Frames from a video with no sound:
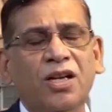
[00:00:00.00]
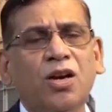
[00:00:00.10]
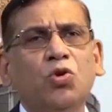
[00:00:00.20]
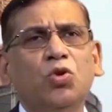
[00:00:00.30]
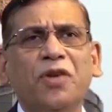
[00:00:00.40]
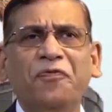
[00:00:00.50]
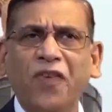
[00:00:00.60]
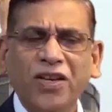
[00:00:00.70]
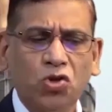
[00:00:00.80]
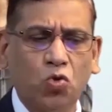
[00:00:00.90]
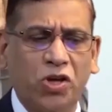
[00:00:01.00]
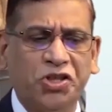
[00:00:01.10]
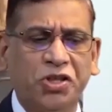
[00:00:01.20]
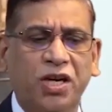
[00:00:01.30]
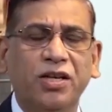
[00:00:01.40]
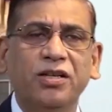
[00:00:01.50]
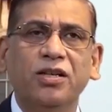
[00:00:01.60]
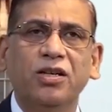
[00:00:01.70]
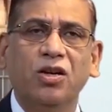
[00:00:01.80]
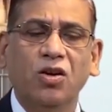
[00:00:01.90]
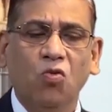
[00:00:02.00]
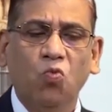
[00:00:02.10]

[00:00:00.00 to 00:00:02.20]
Now to the first question,